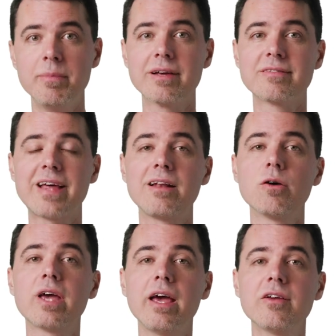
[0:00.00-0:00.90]
because that
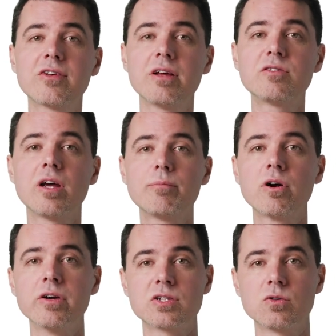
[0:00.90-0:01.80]
location of
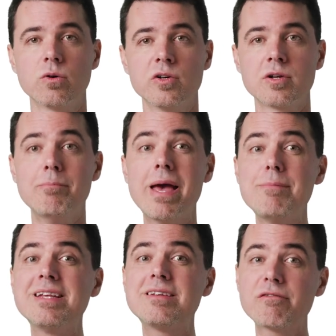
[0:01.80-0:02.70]
temporary storage may
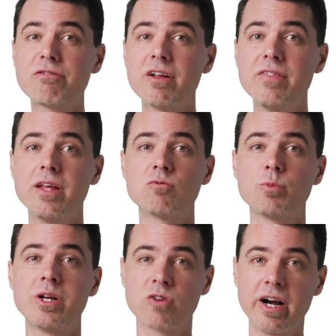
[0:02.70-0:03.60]
be different
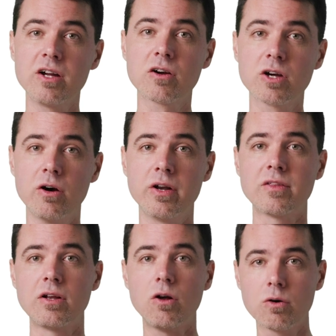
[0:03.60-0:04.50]
than when running your code
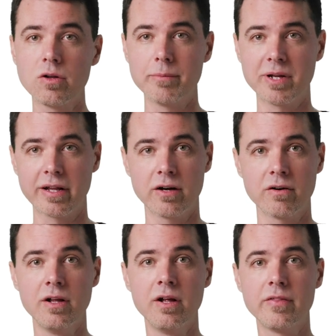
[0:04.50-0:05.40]
in the local
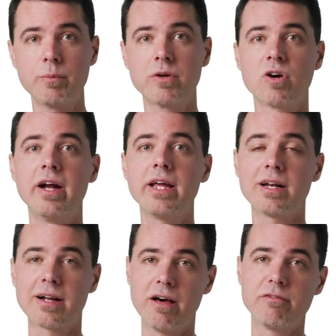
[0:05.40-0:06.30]
emulator than when running
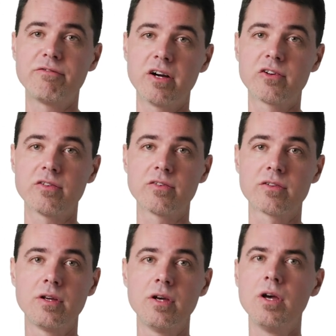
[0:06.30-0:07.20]
in Cloud
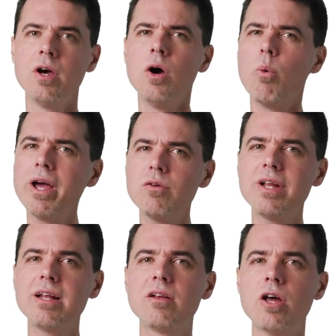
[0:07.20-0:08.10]
Functions. What you
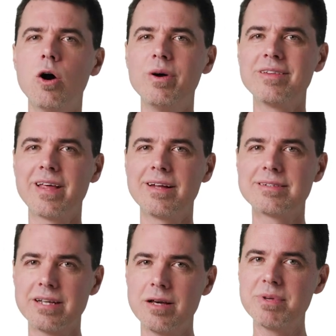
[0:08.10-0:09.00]
need to know is
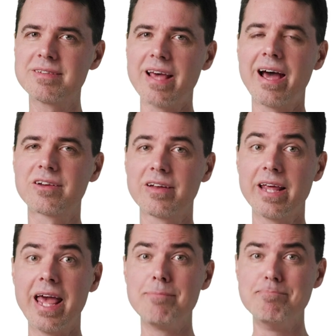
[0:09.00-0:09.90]
that temp is
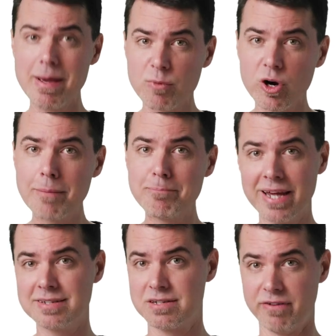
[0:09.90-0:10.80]
actually a
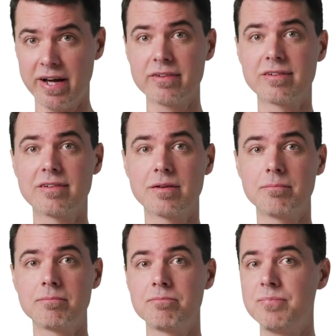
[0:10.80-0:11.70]
memory-based file
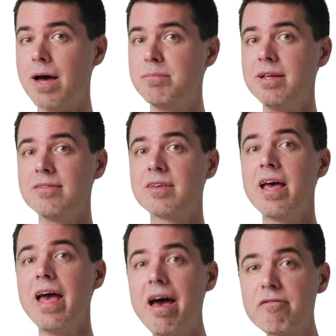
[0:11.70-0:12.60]
system. That means
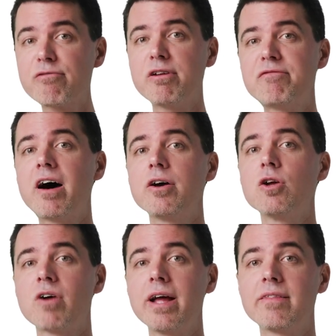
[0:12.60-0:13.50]
every file
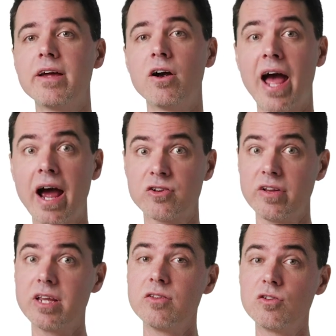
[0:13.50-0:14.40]
you write there
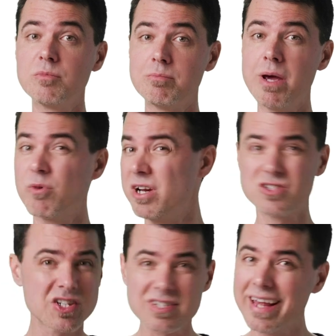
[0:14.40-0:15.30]
actually consumes memory
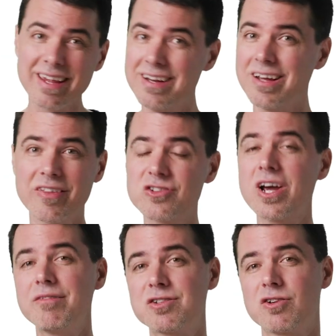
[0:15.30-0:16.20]
just like any other
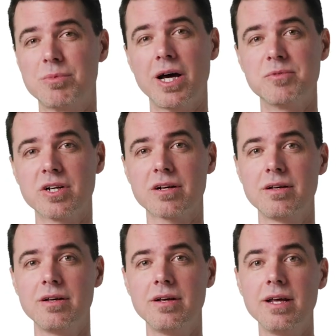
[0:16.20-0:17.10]
JavaScript object.
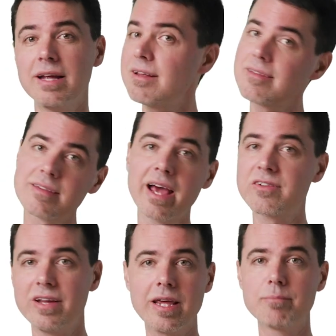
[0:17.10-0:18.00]
It doesn't
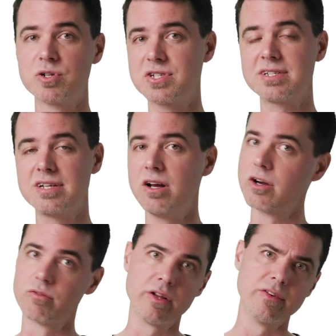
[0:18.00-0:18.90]
actually get persisted
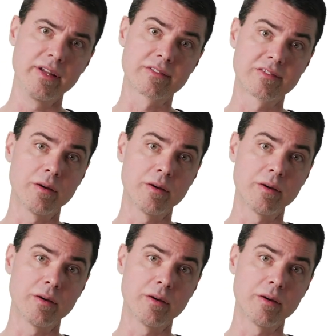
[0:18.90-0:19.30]
on a real disk